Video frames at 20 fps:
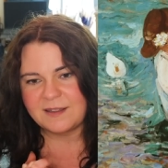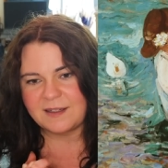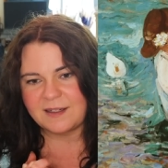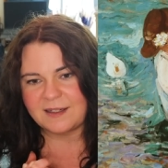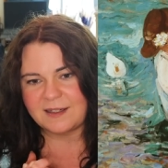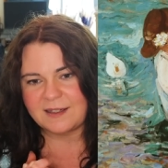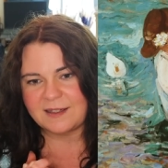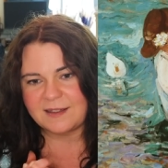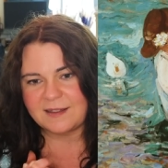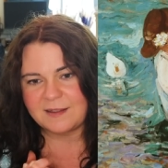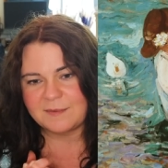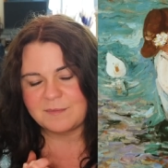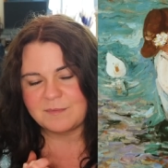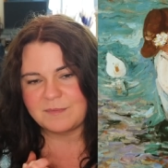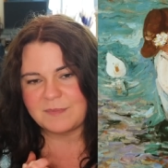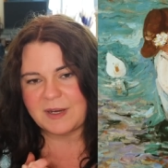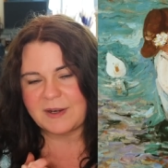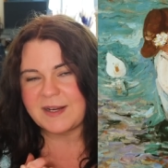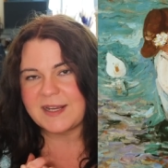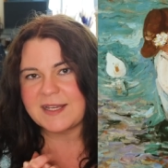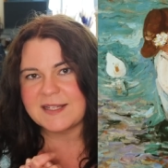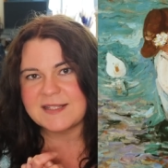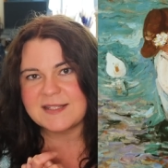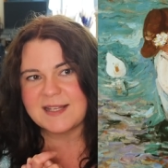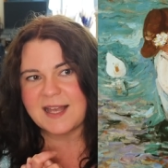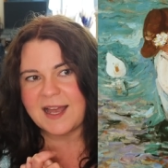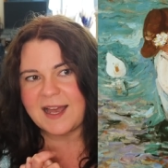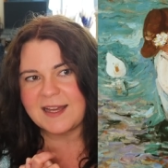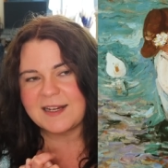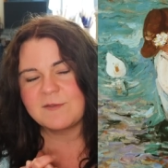uh, Mary
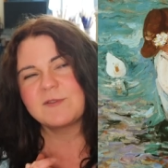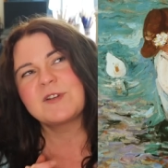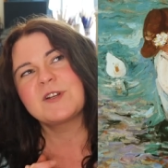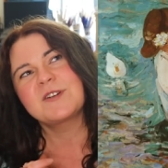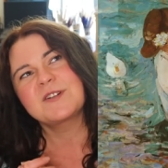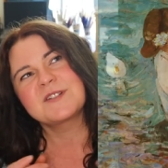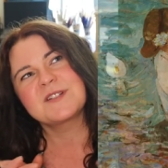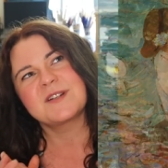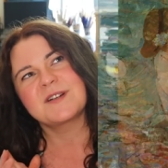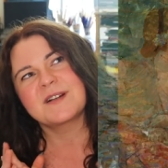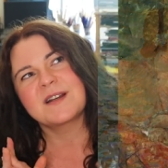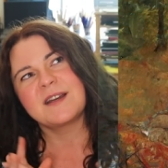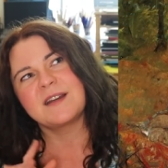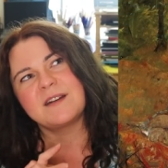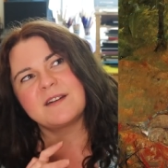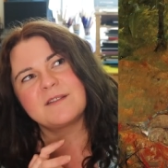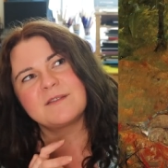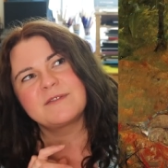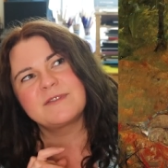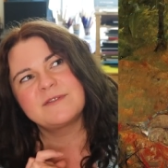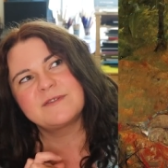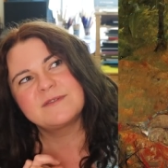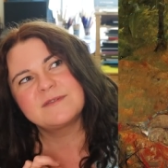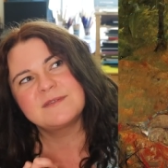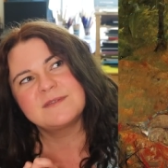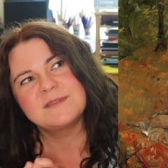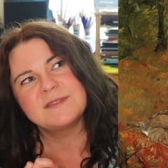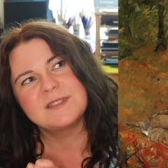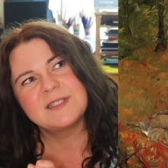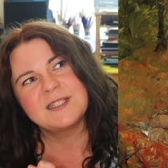Cassatt, well, hers are kind of
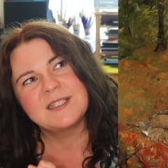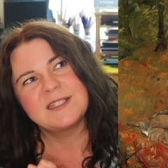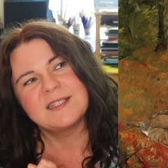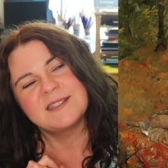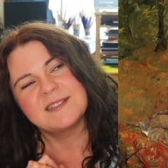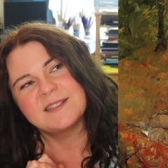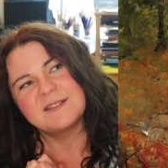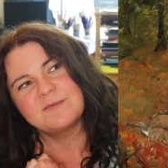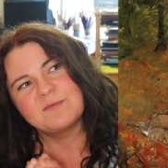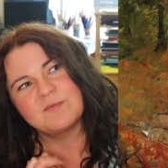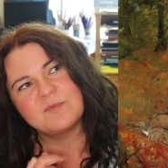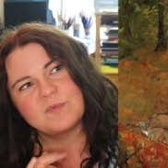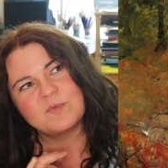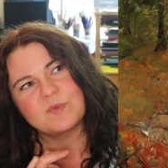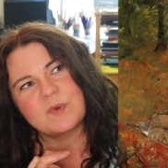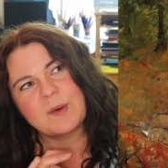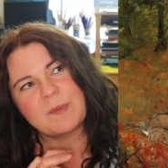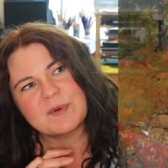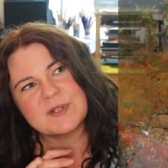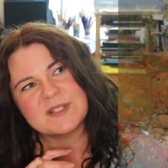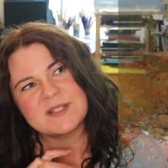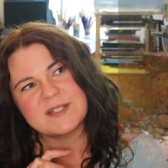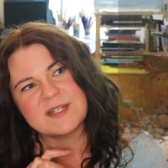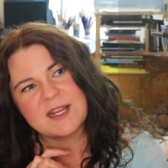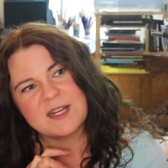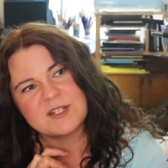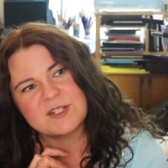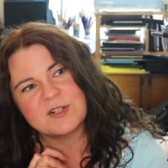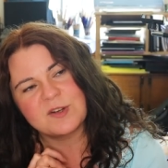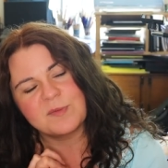
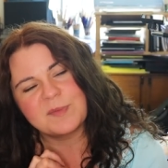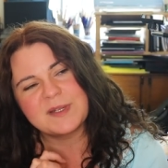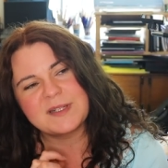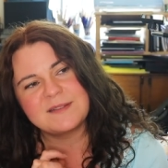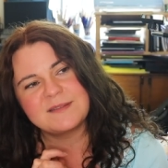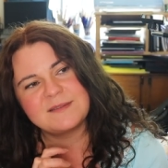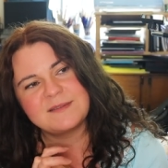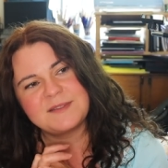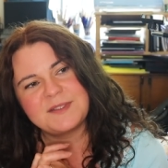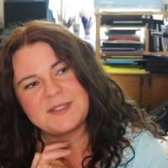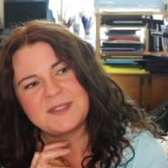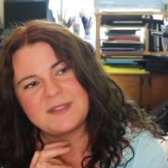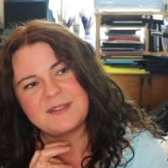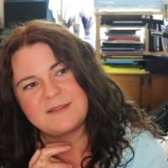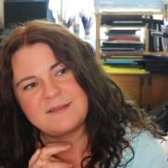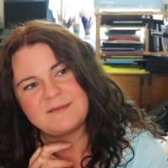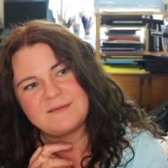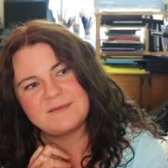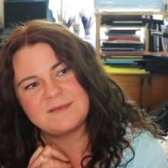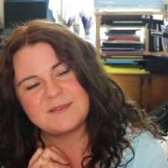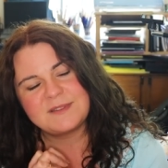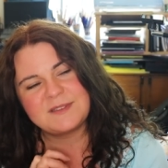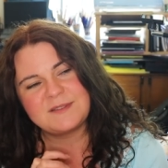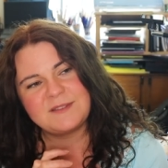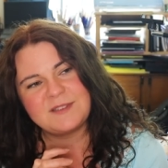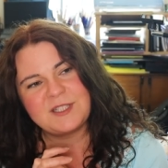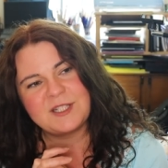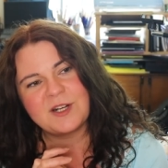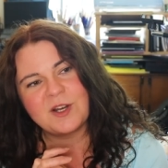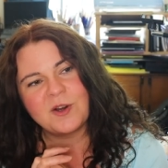representational, but,
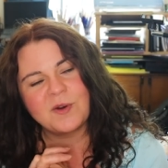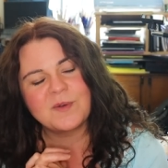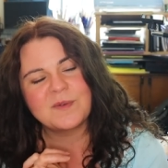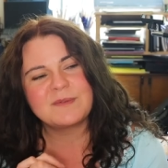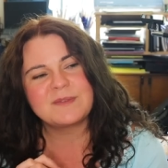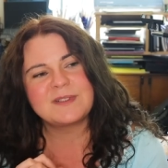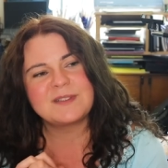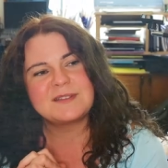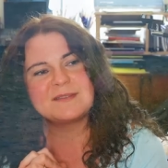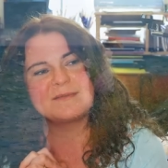you know,